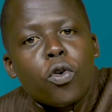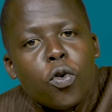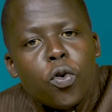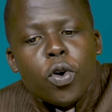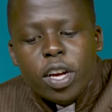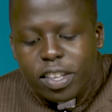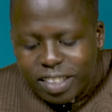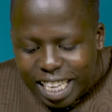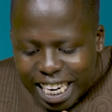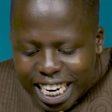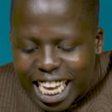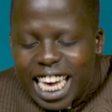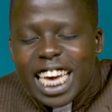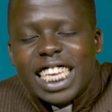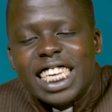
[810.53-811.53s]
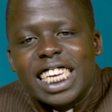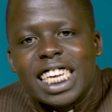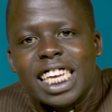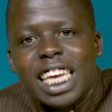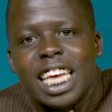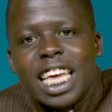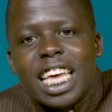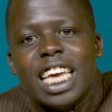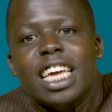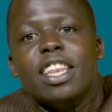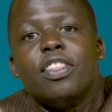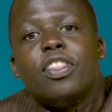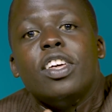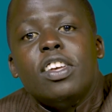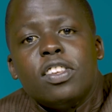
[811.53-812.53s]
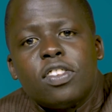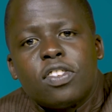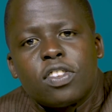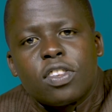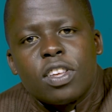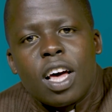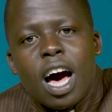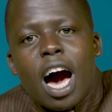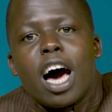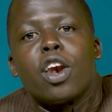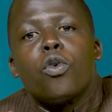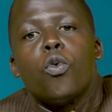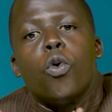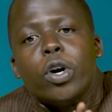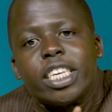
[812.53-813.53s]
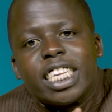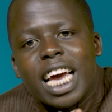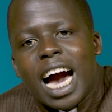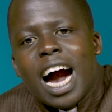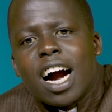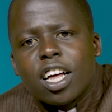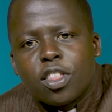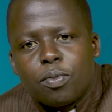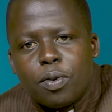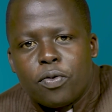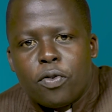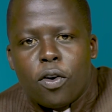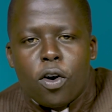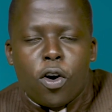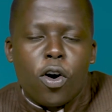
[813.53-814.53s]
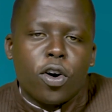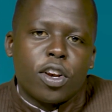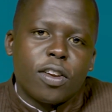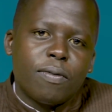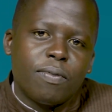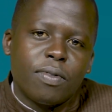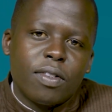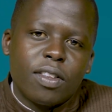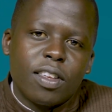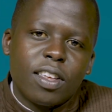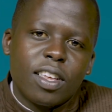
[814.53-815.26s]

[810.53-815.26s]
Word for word: who is engaging in this unworthy act before God. Mm.